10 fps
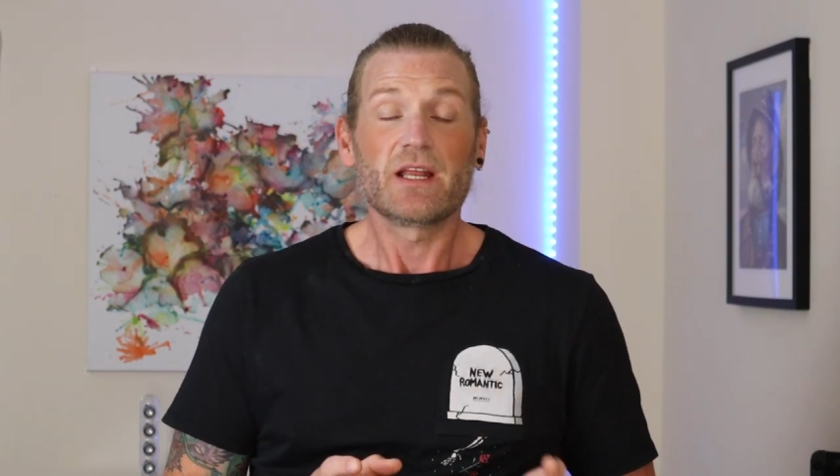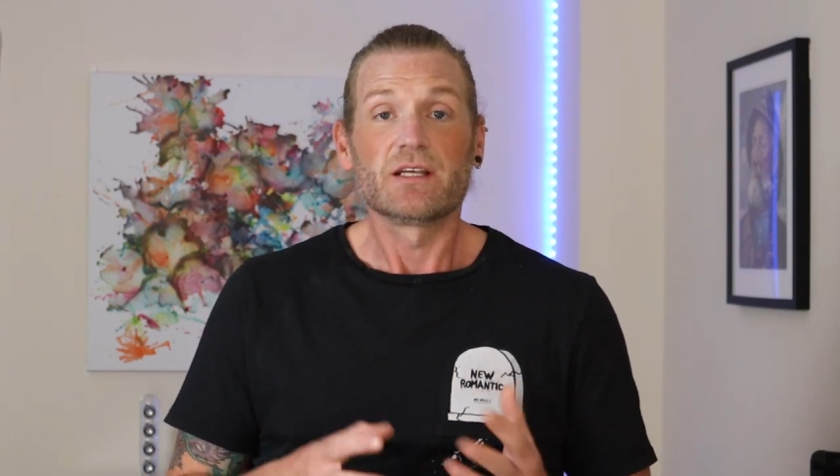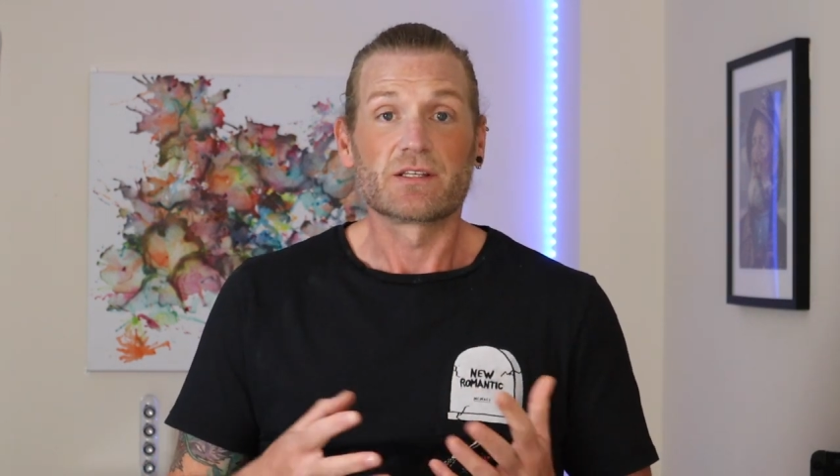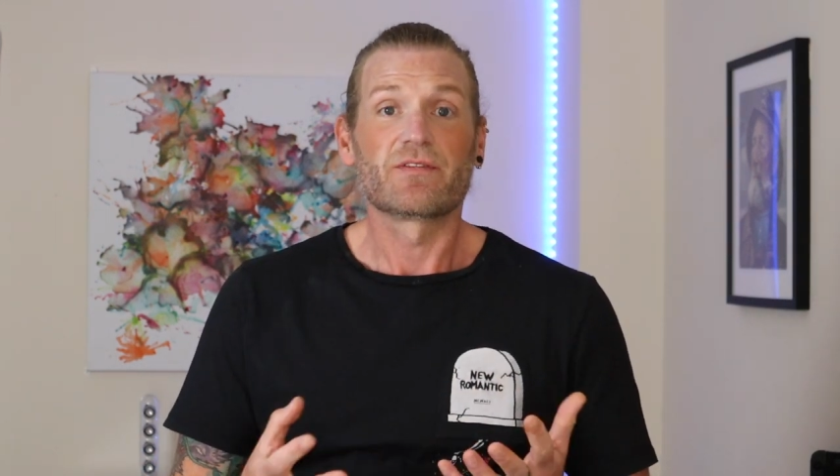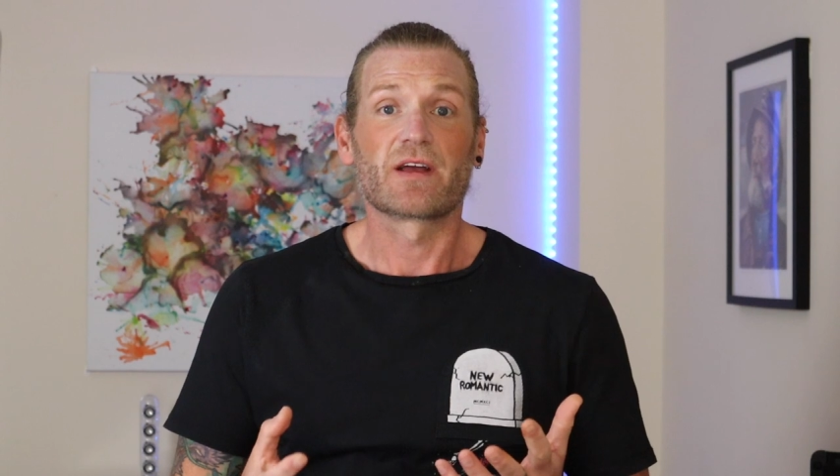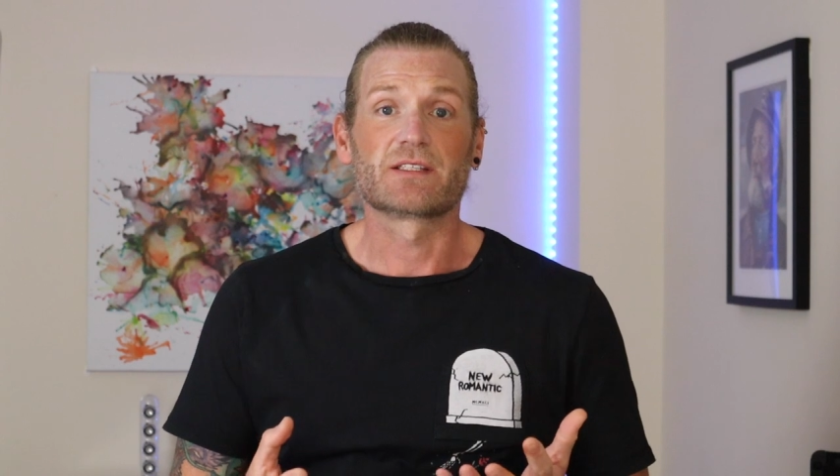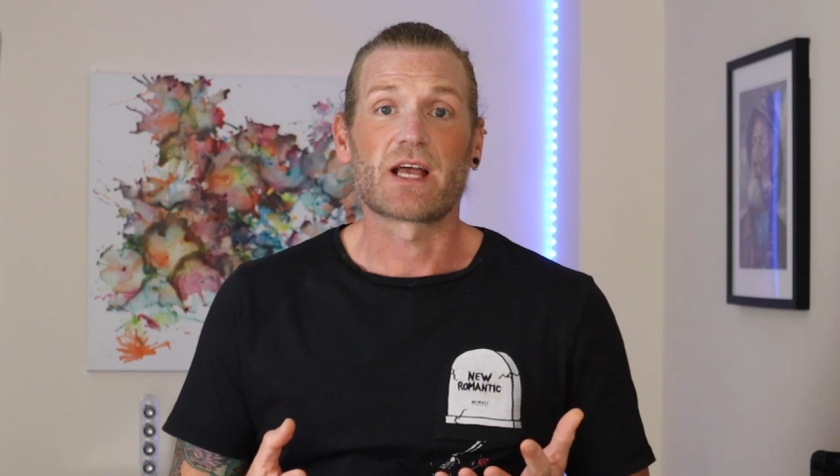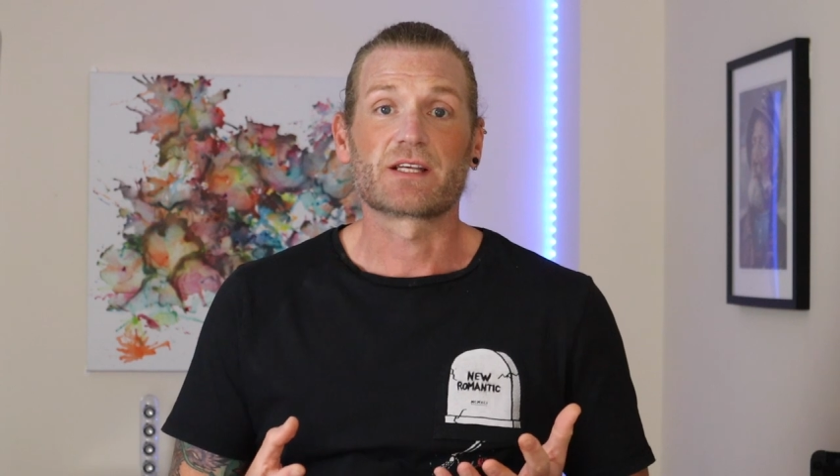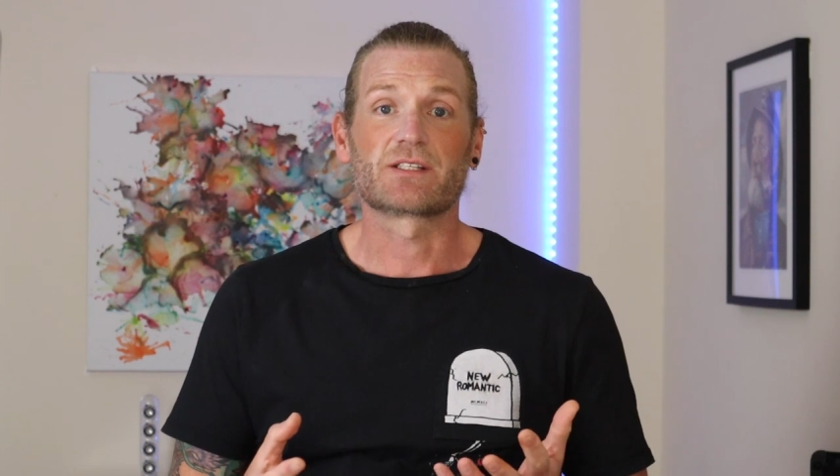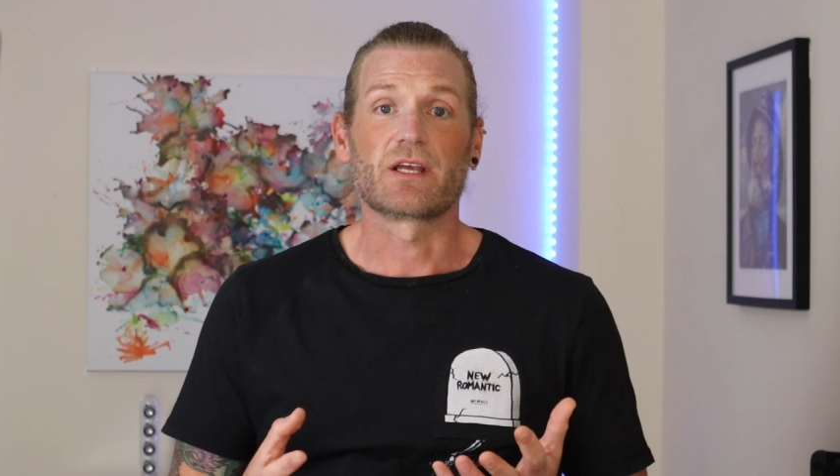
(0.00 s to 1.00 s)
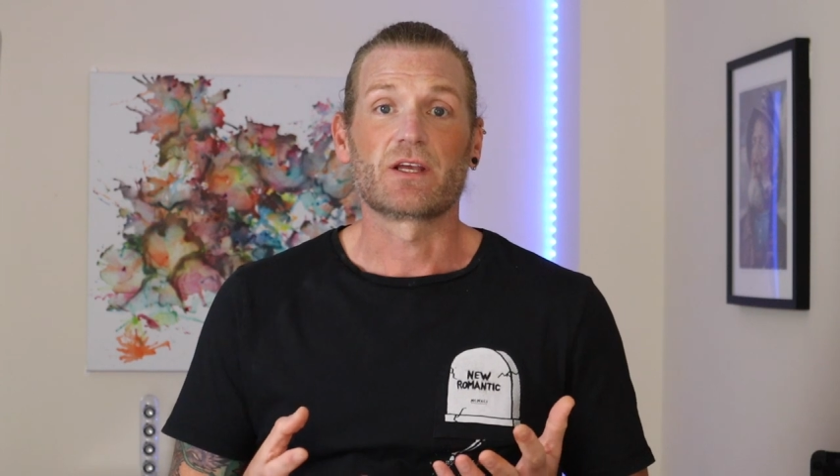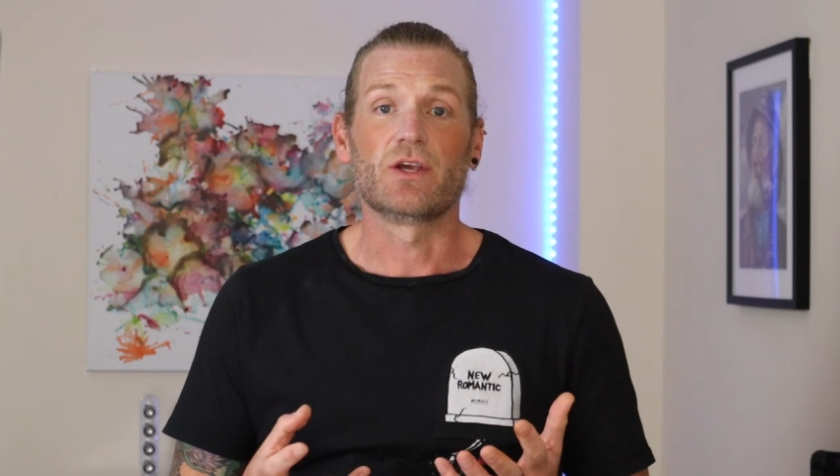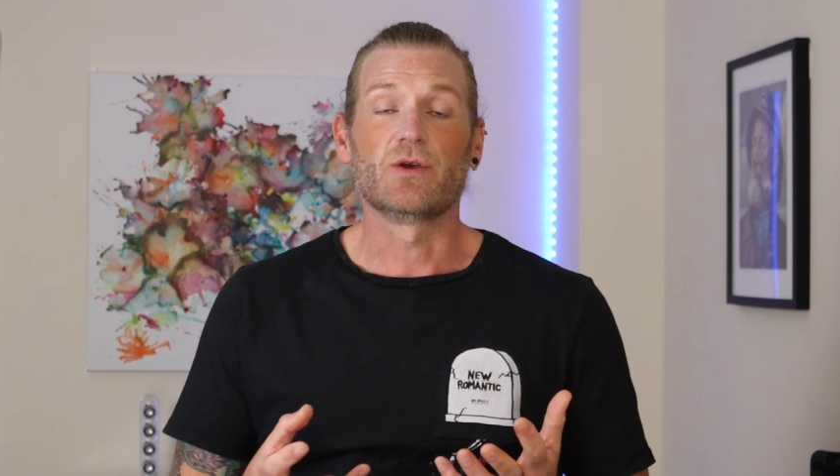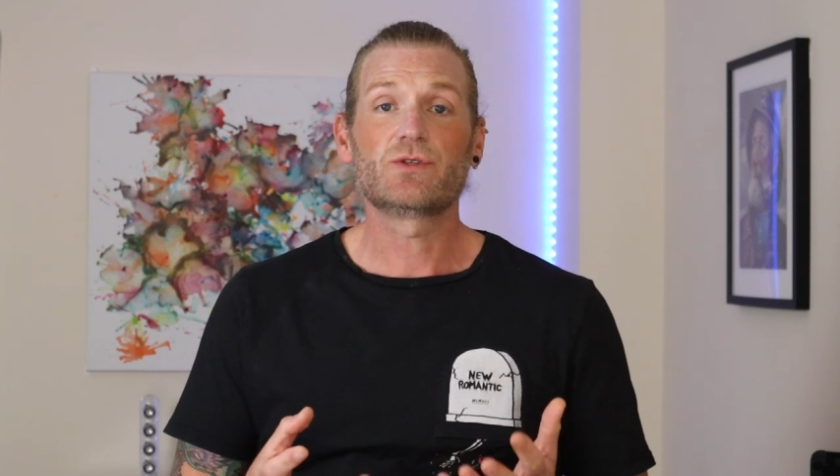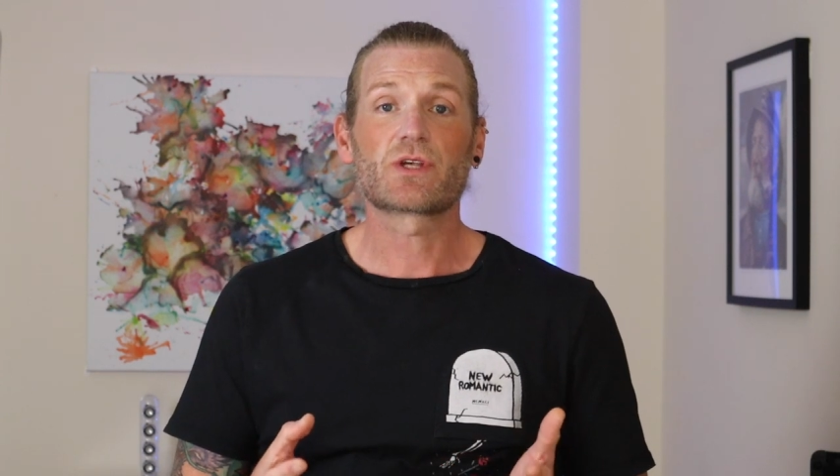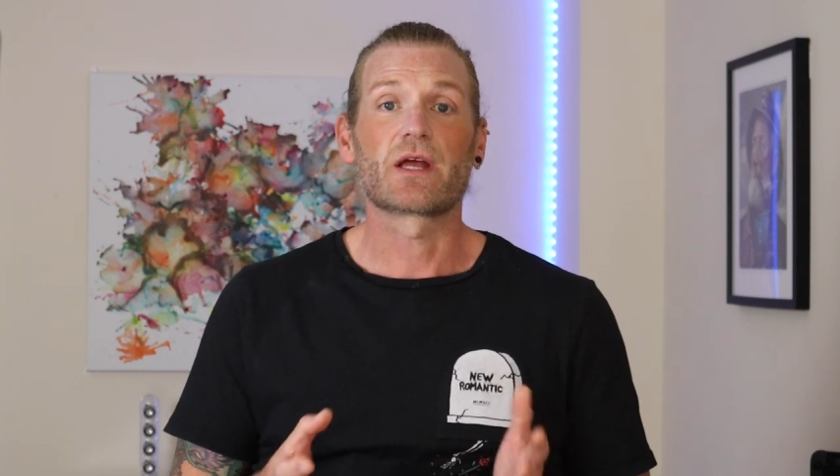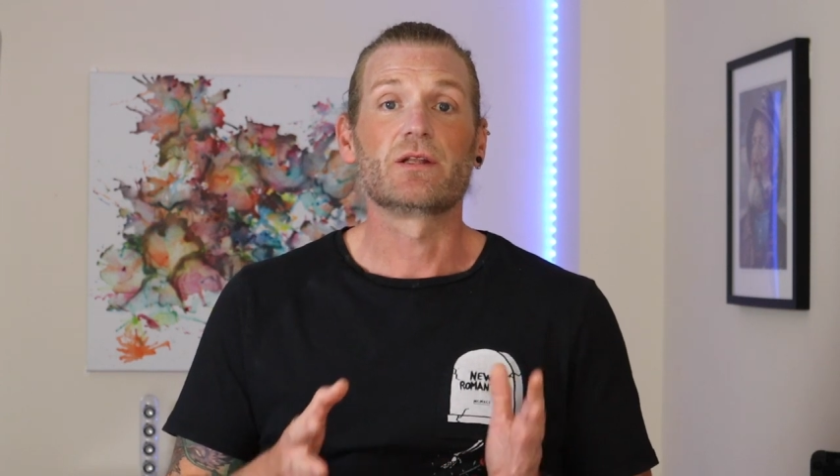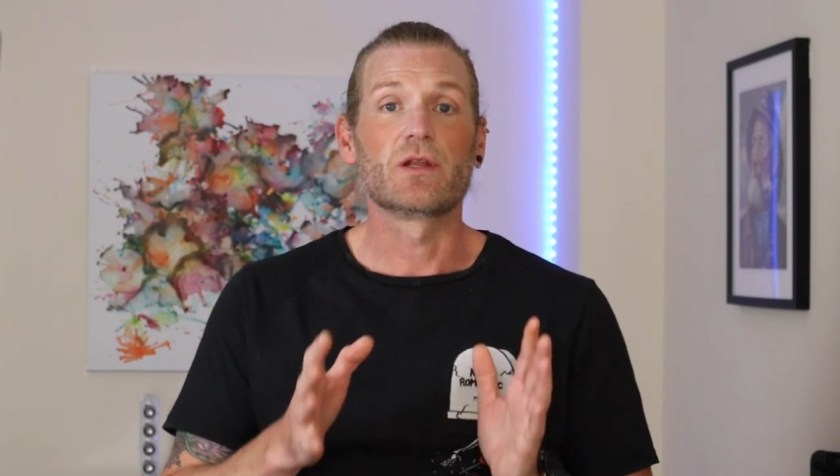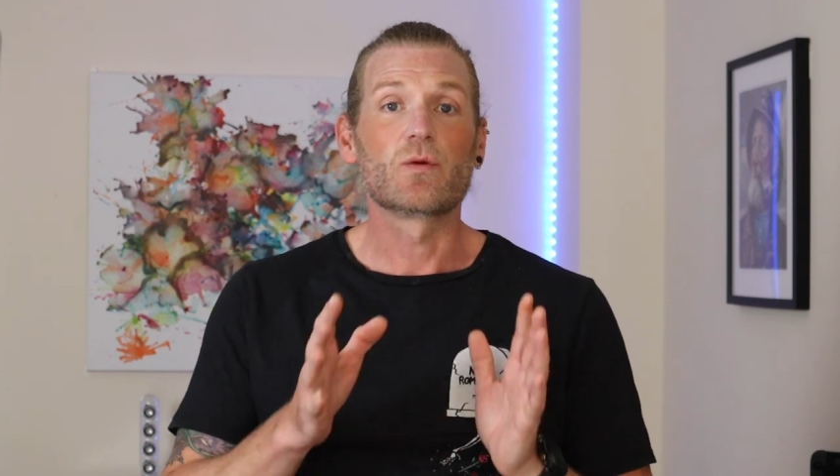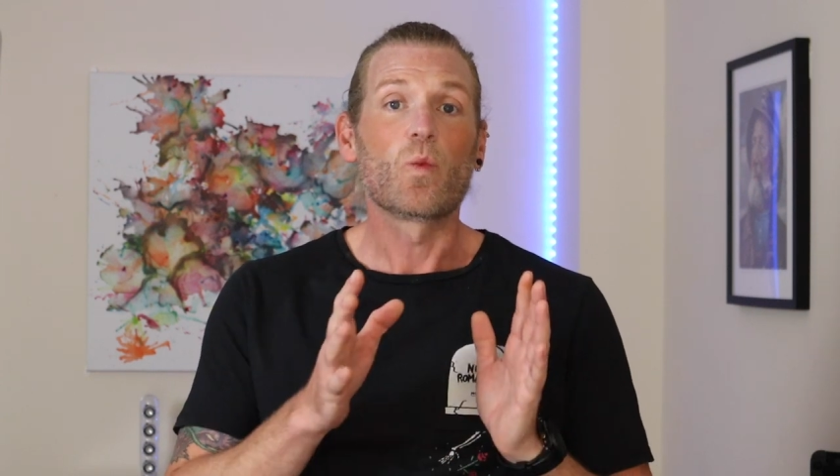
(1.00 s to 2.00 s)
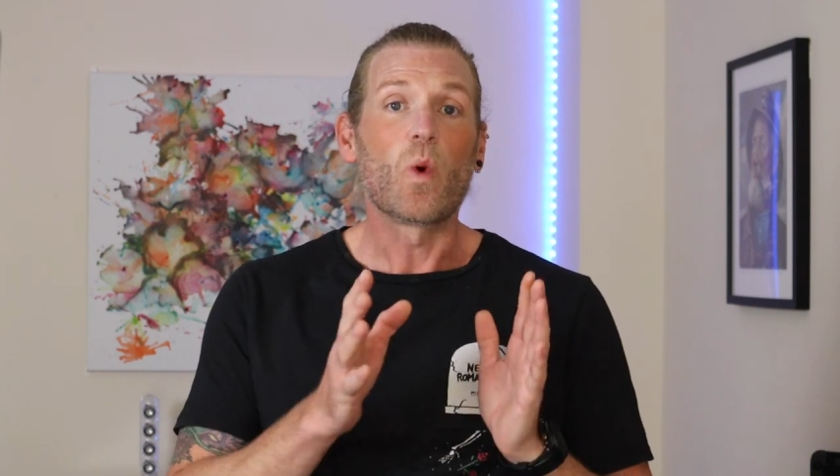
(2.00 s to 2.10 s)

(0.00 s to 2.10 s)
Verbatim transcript: is a fantastic use and